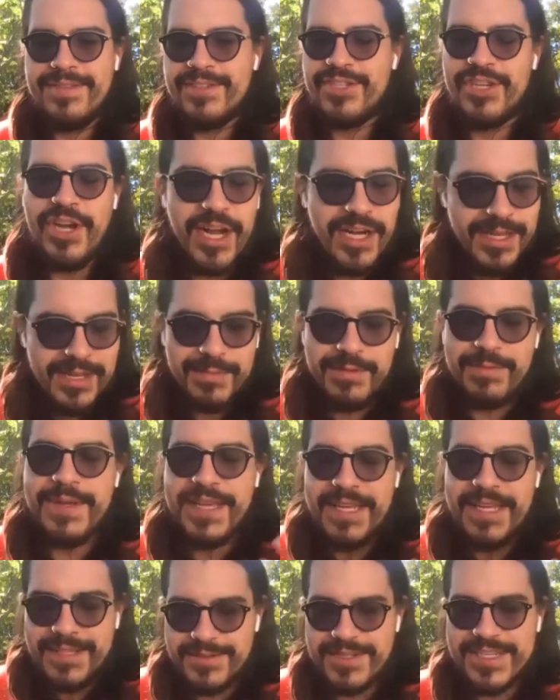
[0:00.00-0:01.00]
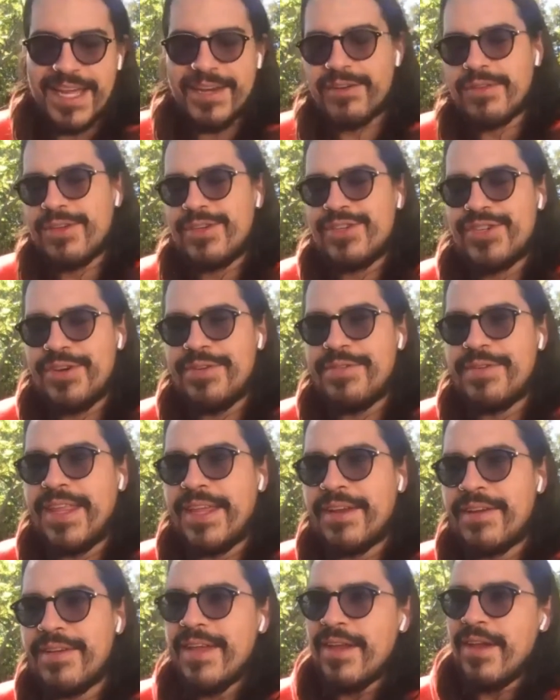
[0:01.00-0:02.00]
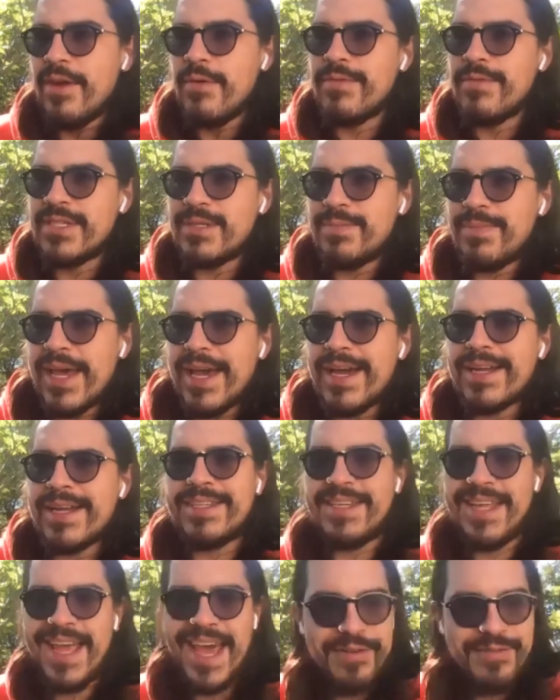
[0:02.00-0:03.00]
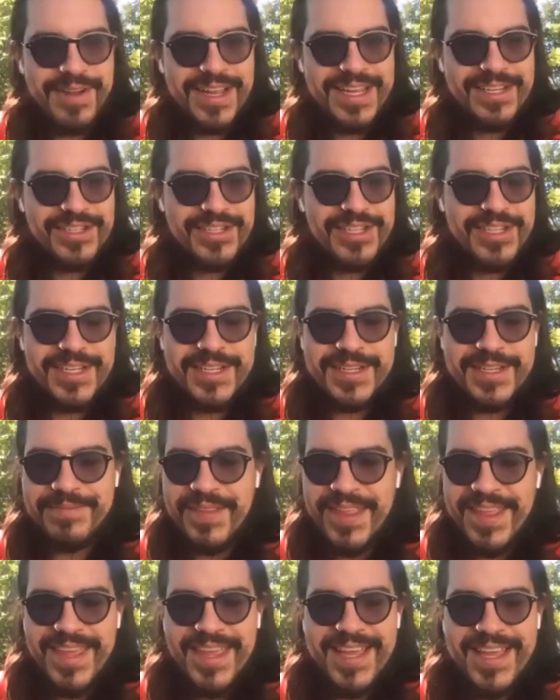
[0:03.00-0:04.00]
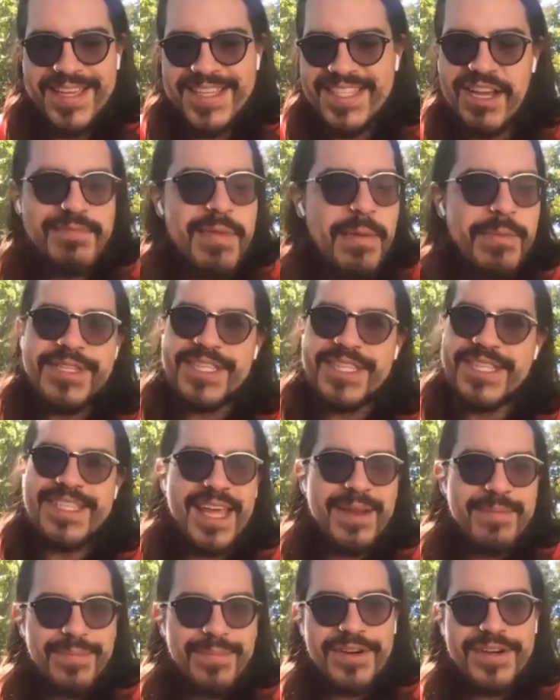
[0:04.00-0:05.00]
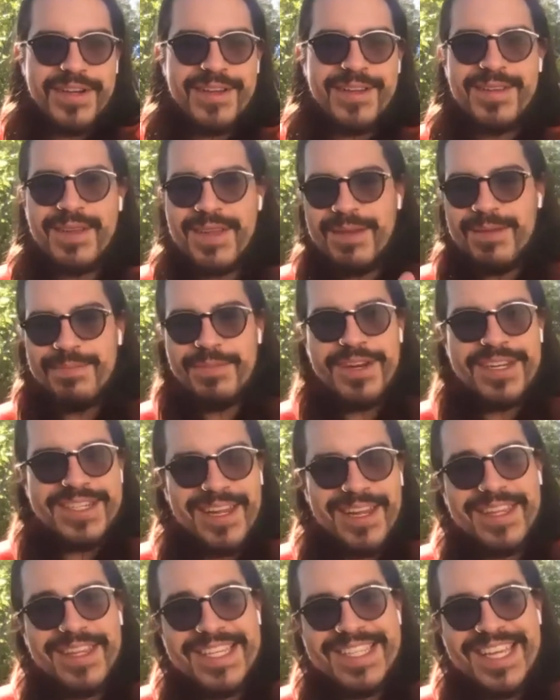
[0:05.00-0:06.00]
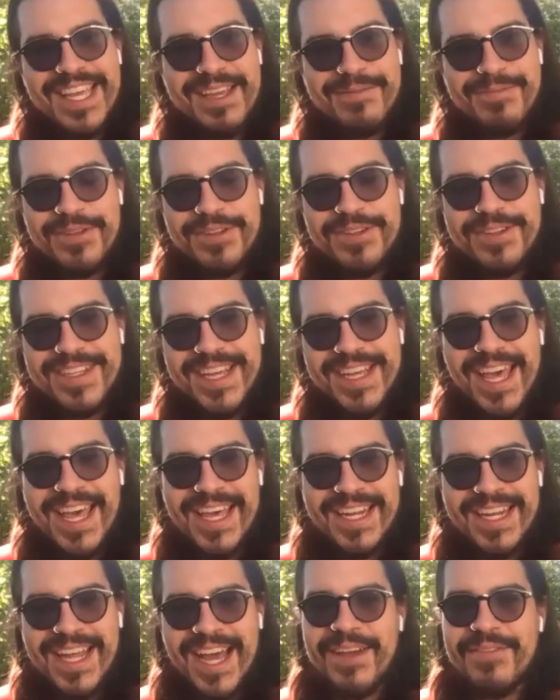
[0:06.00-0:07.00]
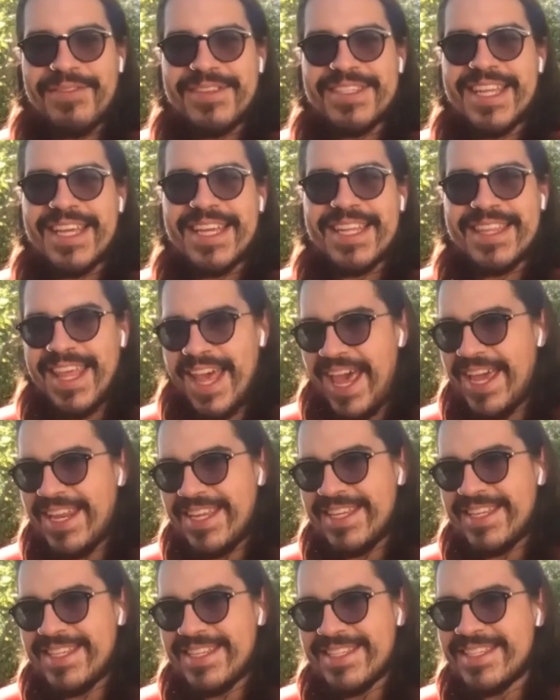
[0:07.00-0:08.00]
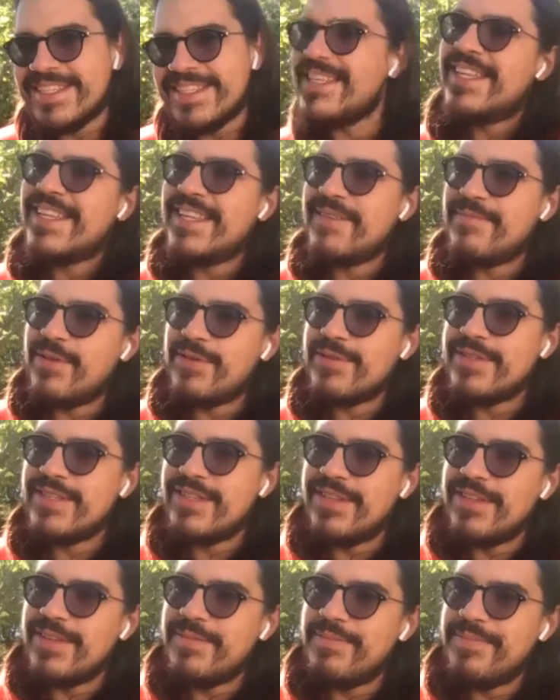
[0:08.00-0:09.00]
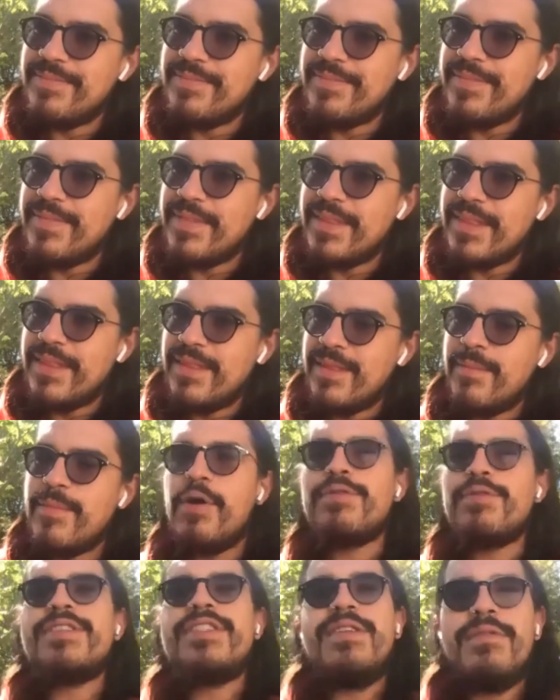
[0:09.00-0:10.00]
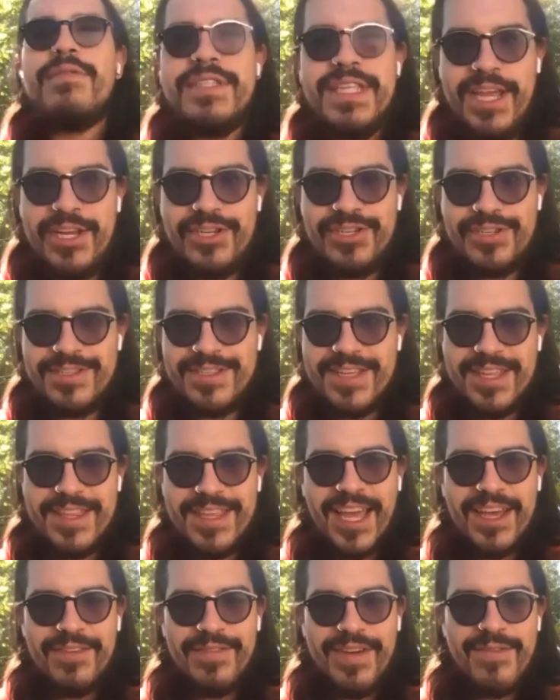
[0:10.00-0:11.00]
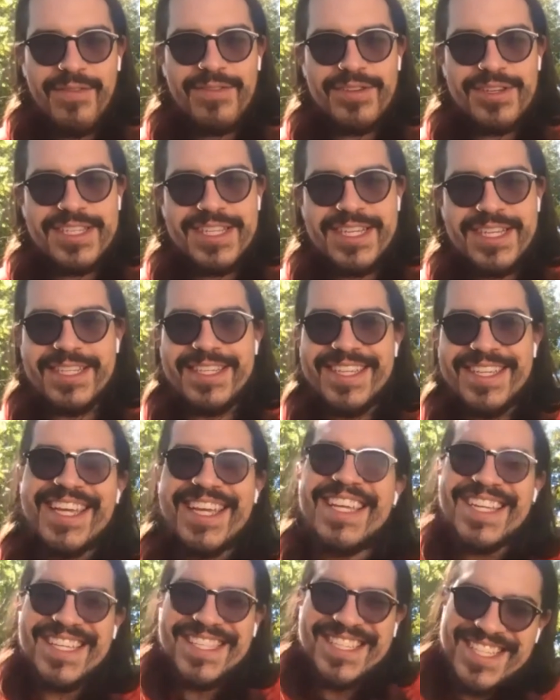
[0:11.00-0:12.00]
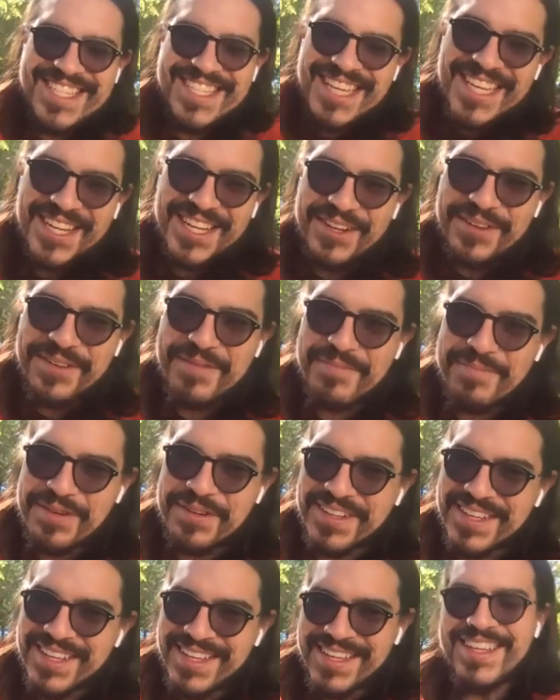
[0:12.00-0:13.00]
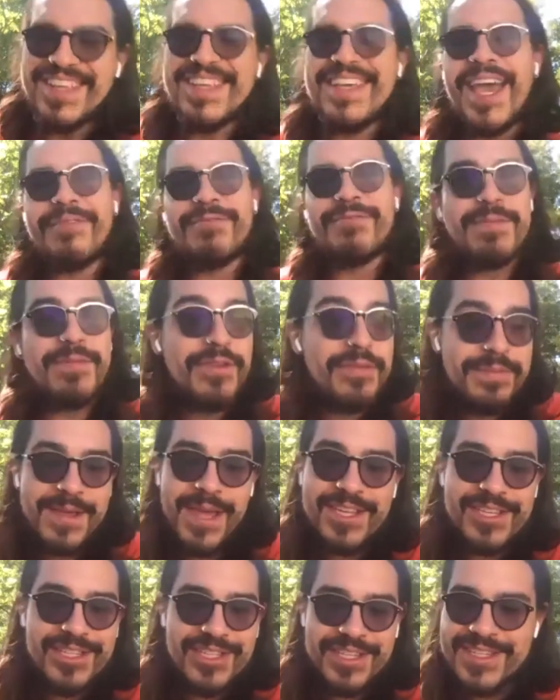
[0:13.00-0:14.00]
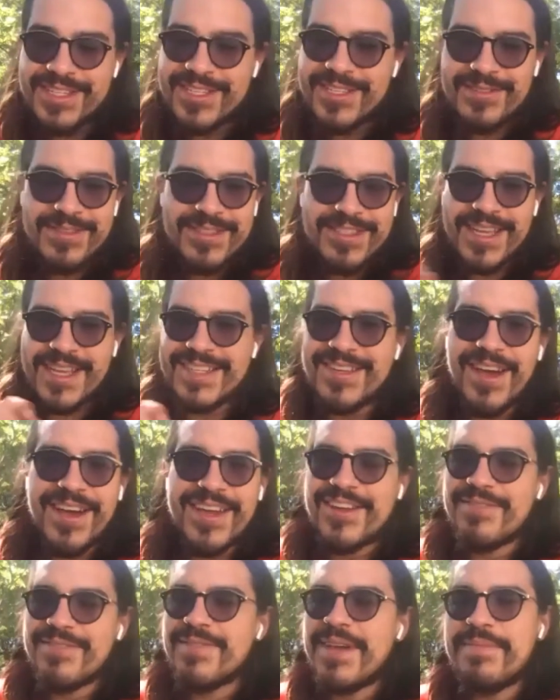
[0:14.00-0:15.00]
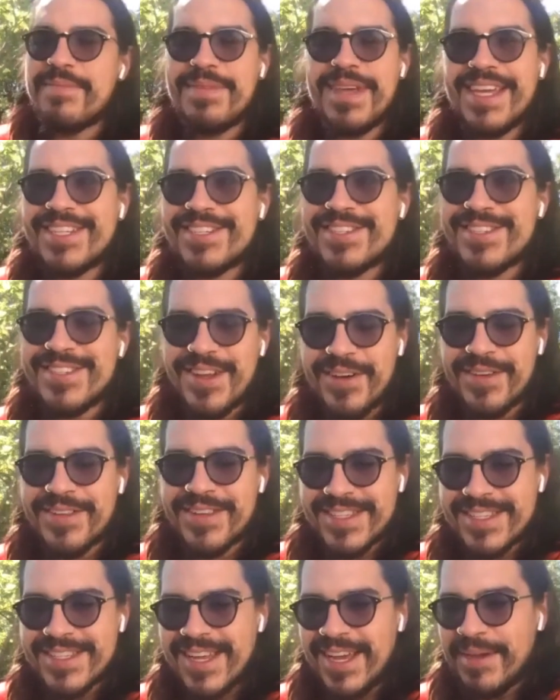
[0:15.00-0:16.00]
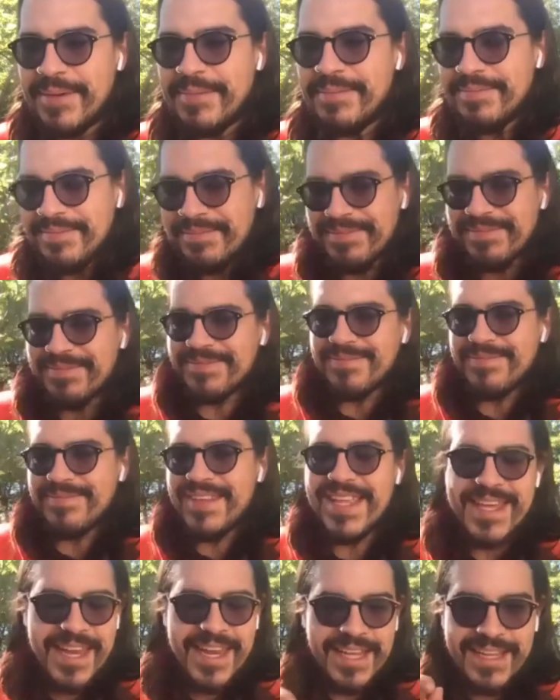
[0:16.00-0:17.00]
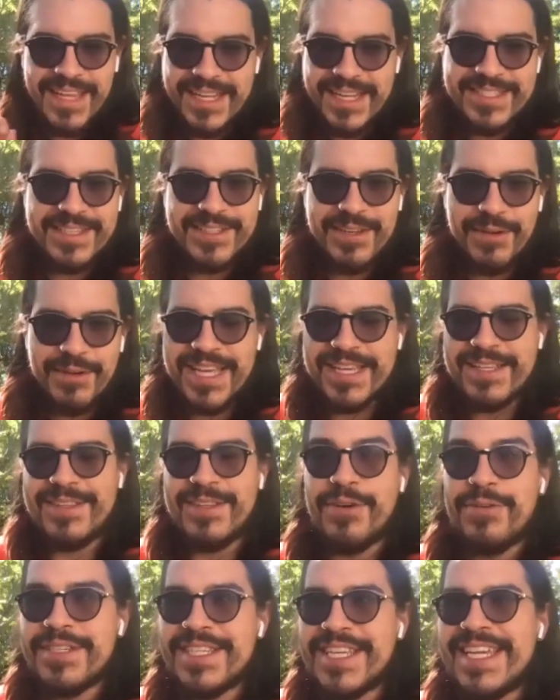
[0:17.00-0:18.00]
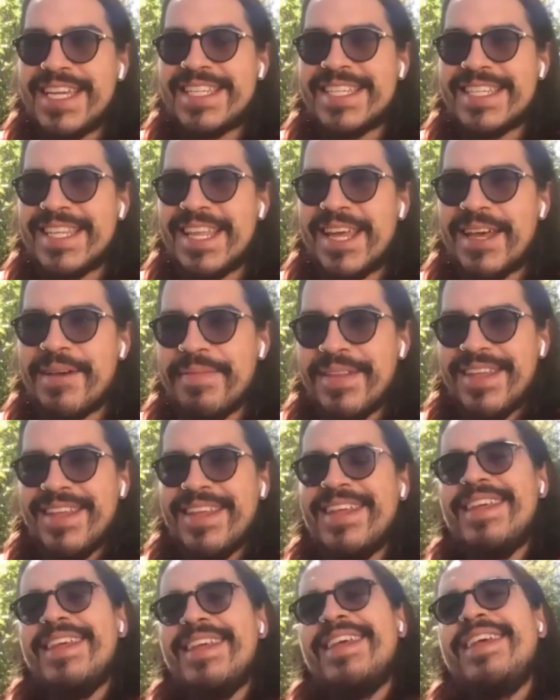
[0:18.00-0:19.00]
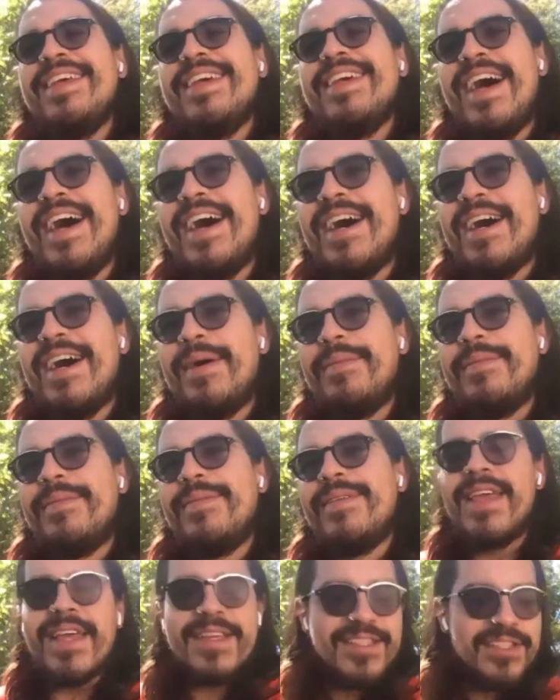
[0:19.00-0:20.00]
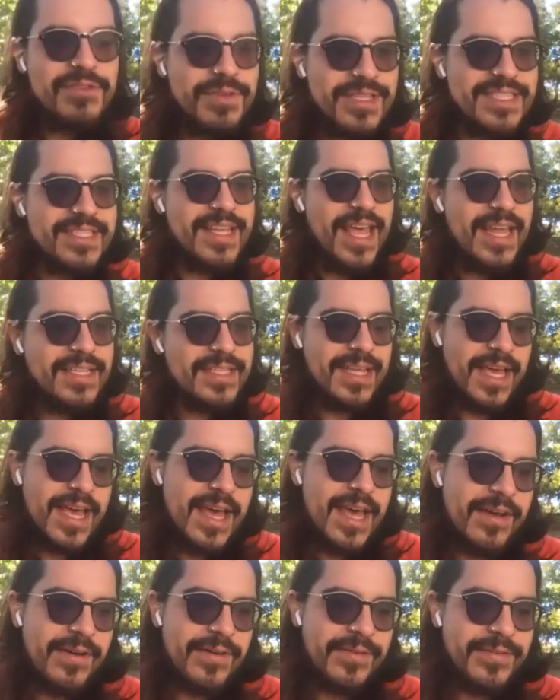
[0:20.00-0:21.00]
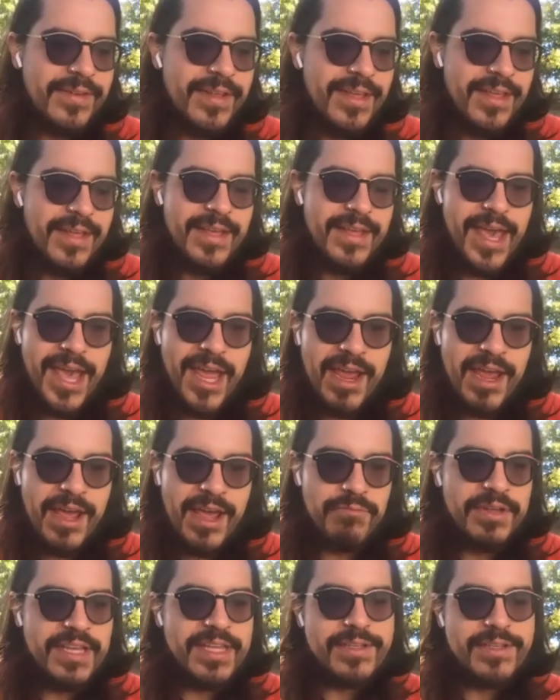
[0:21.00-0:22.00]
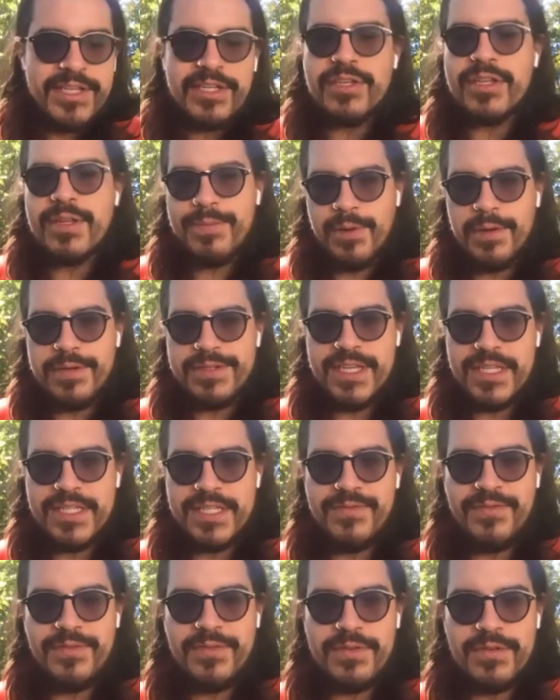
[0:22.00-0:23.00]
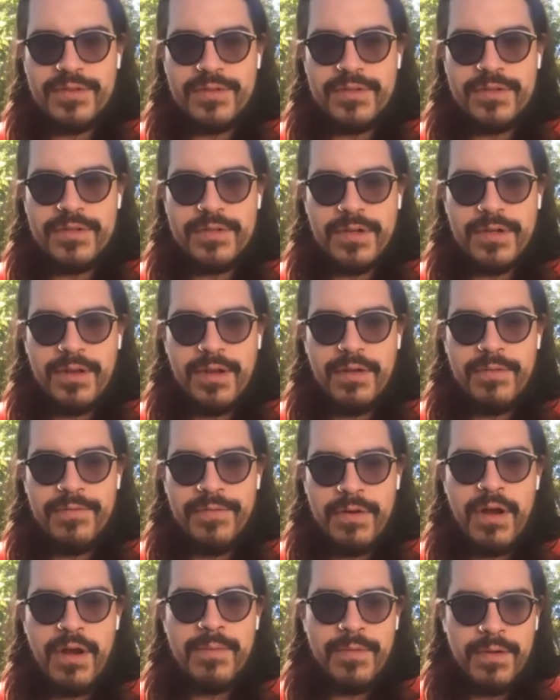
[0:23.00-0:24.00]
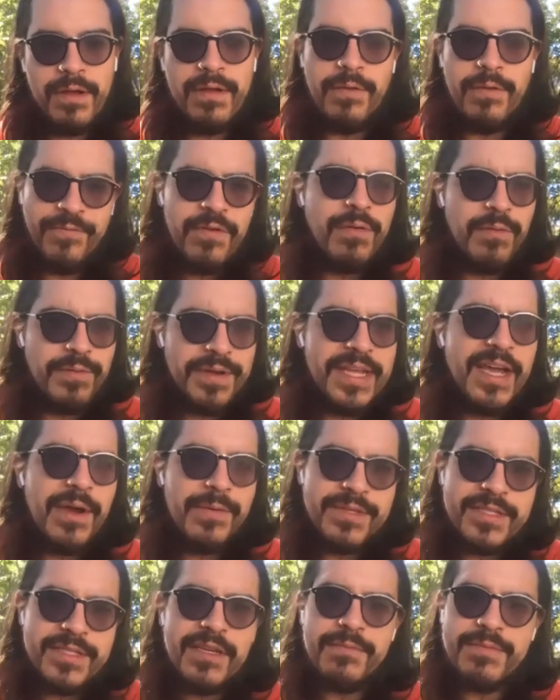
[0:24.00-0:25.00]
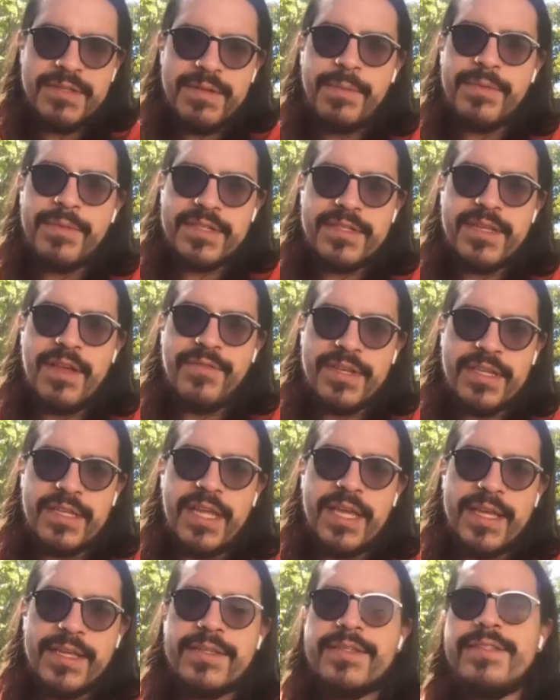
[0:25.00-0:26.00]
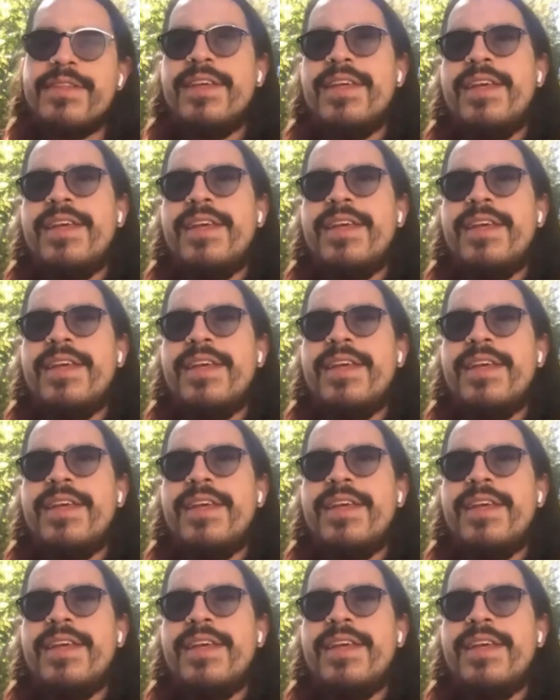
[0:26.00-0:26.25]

Jonny being so tenderly shown like respect and adoration. So I remember seeing that book, he put it down on the table, and I was like, that is like the most notations I think I've ever seen in a single book. And we're both PhD students. I dog-ear my pages all the time, and I like to notate in them. So we sat down and we continued the process for a week. I would say it was almost 7 days.